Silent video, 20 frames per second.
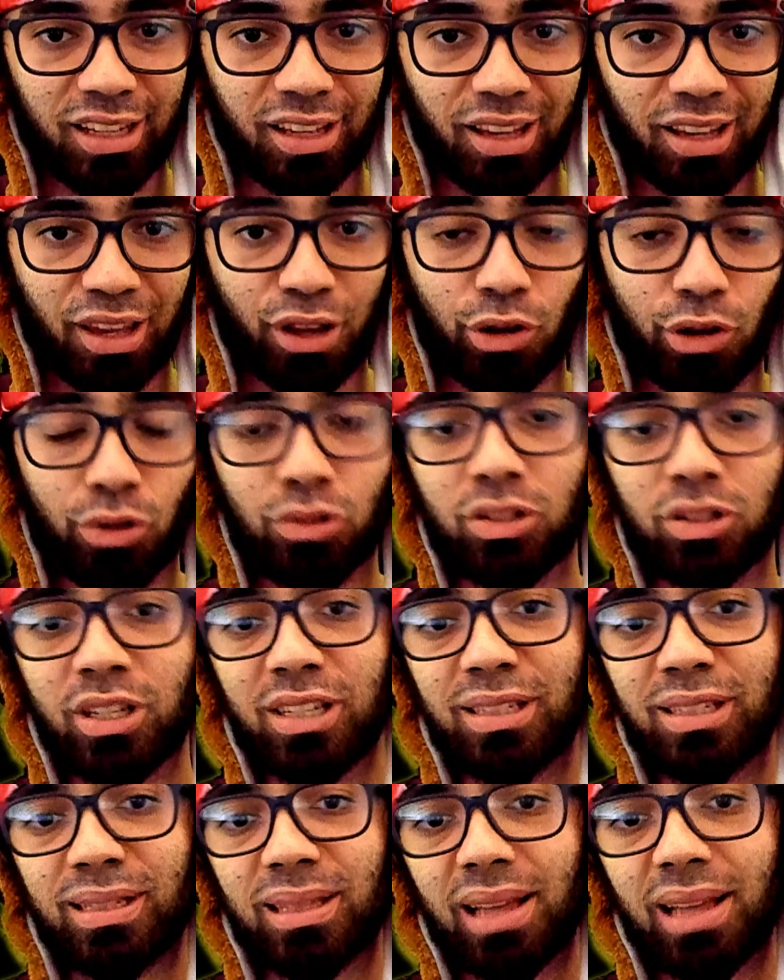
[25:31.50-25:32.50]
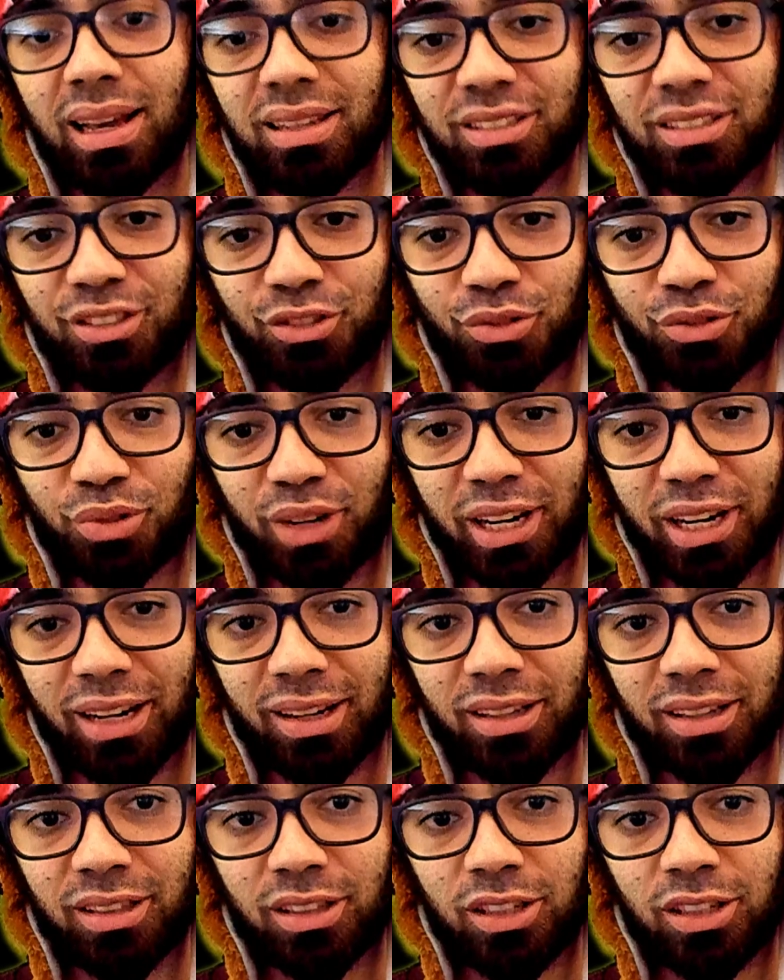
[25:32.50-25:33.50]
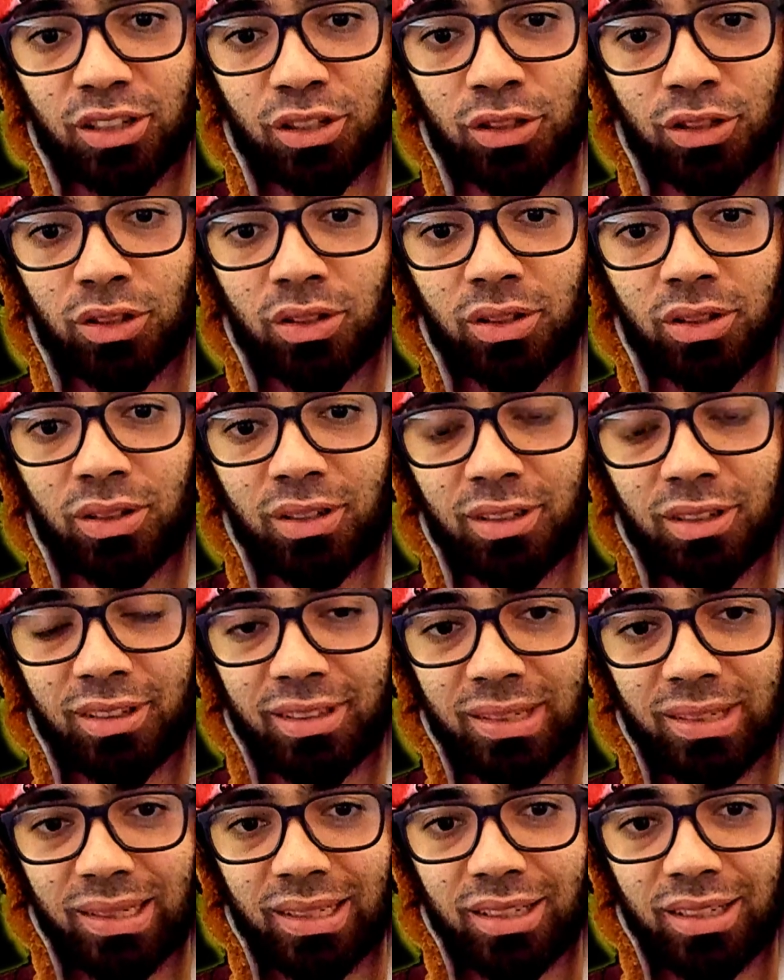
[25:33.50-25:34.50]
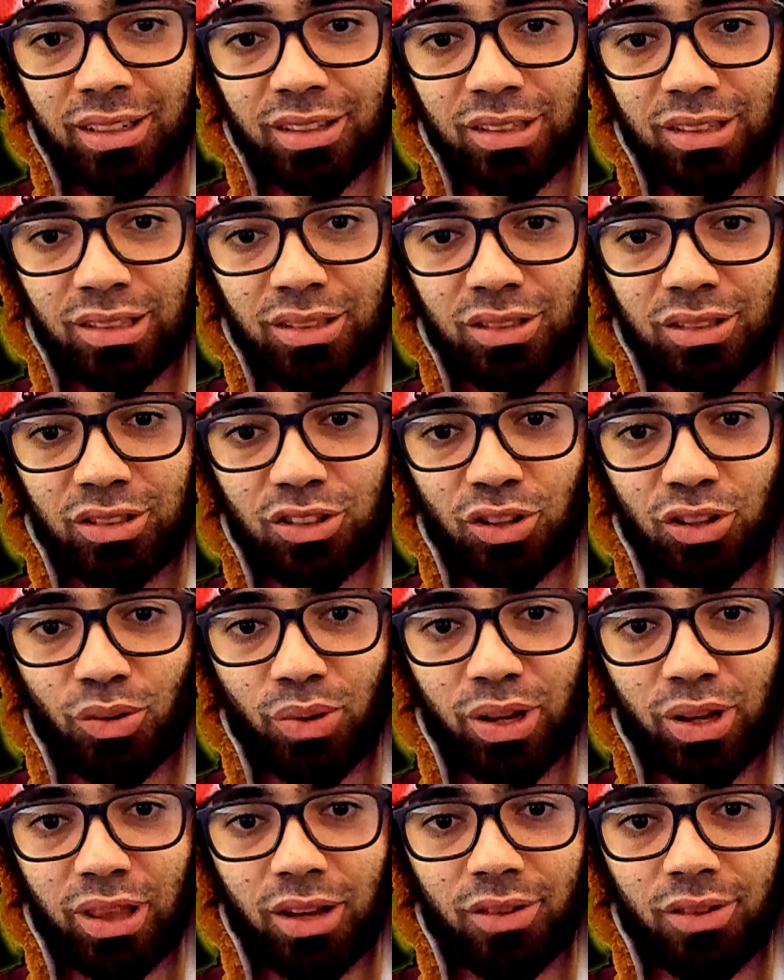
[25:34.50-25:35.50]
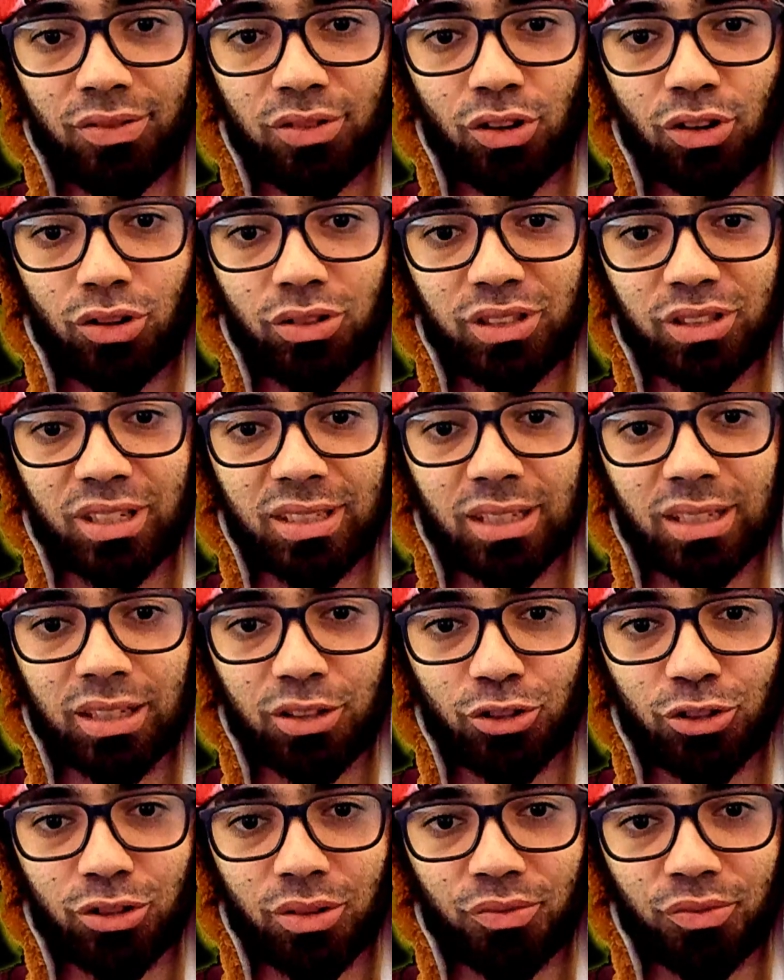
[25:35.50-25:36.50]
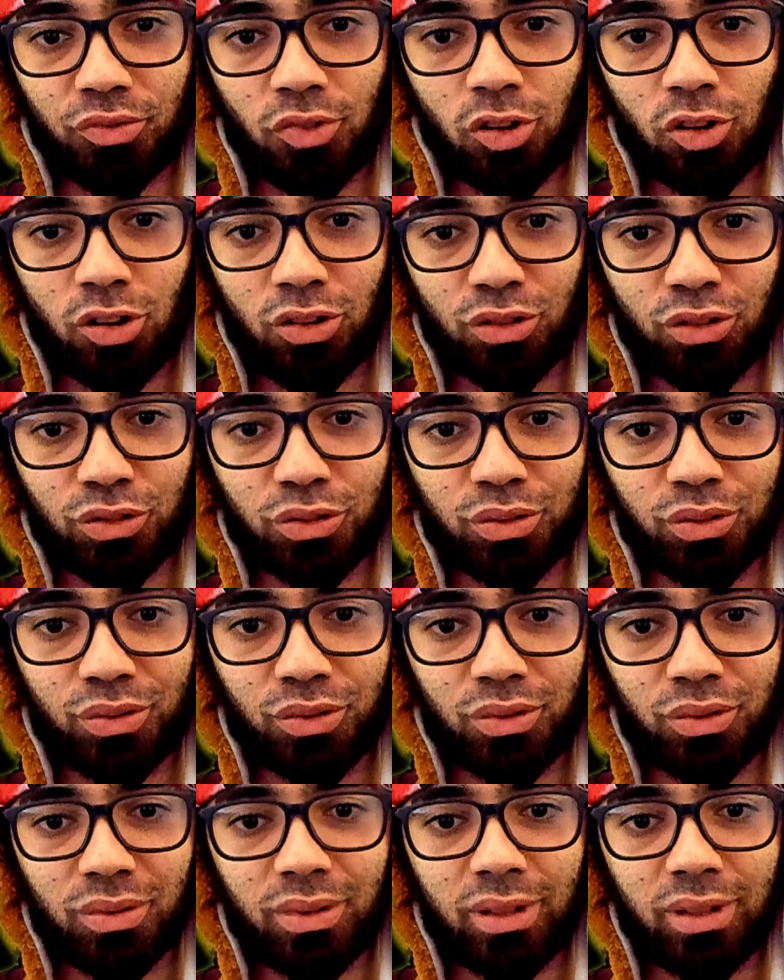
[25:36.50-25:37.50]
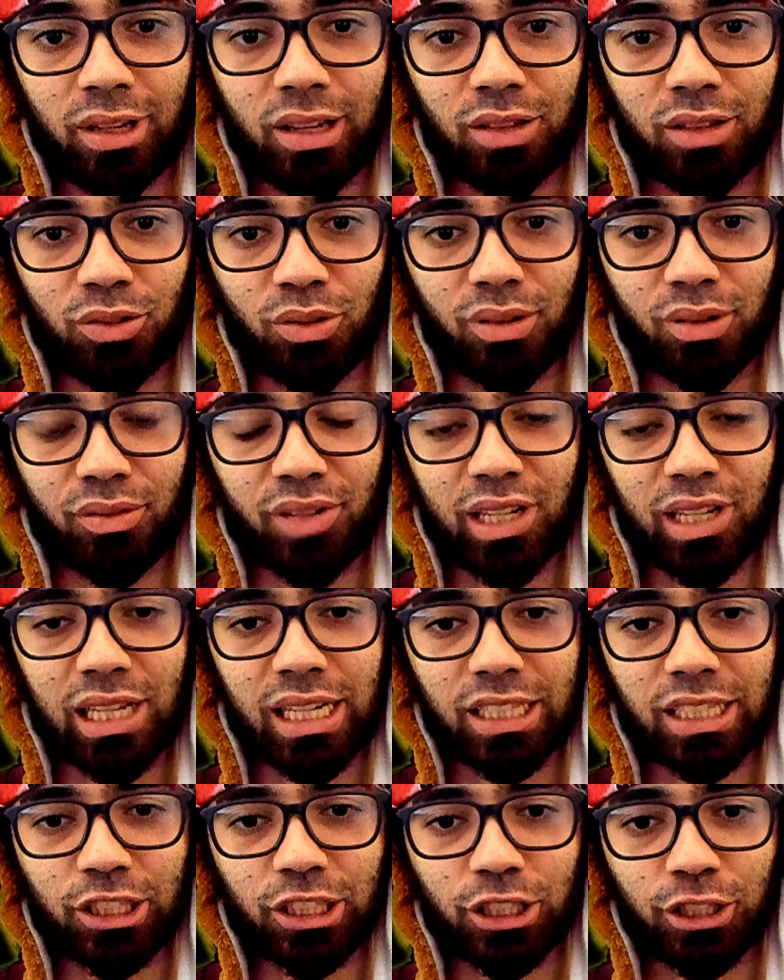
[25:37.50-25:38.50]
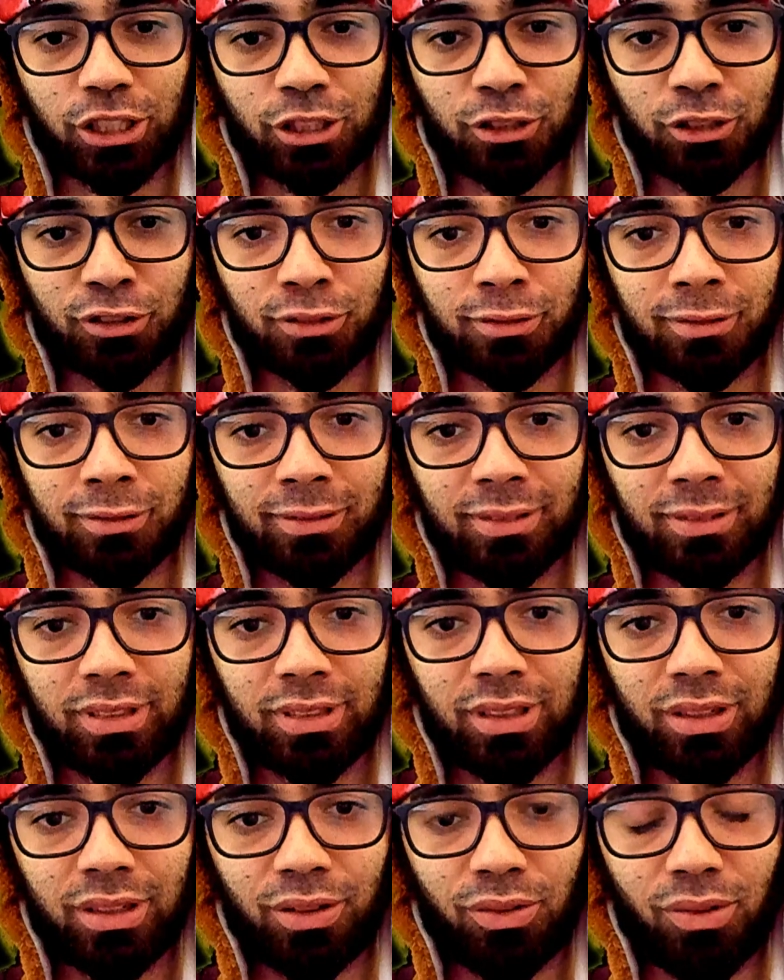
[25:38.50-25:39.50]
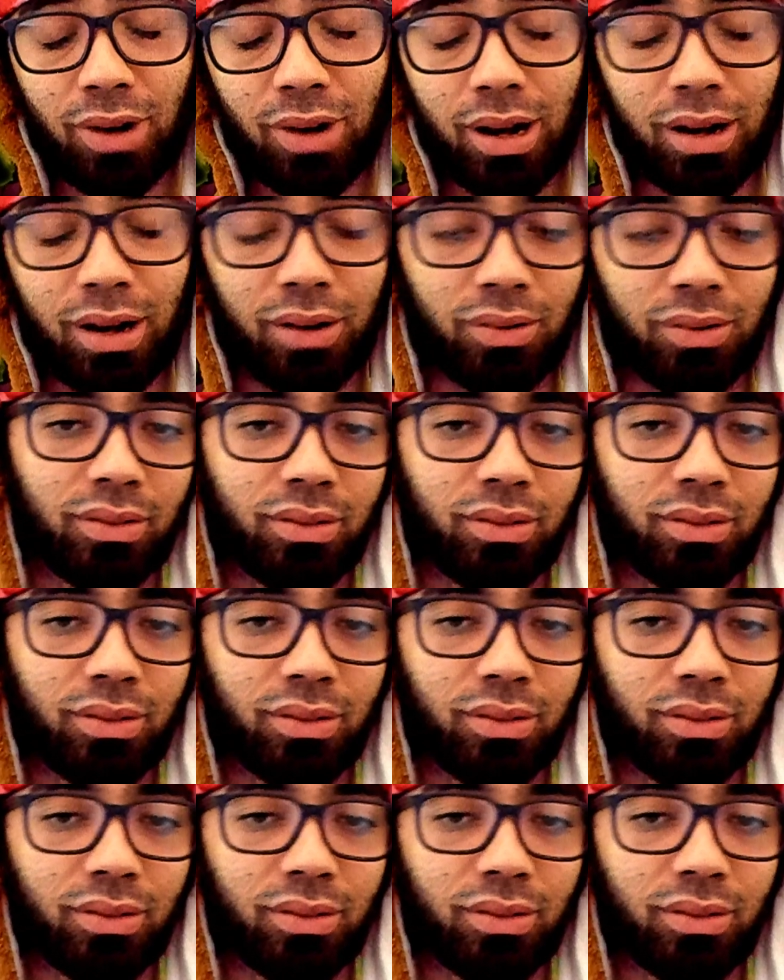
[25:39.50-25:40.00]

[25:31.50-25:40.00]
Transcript: Use his last strength. So when he falls, the sun doesn't fall into the village. Wow.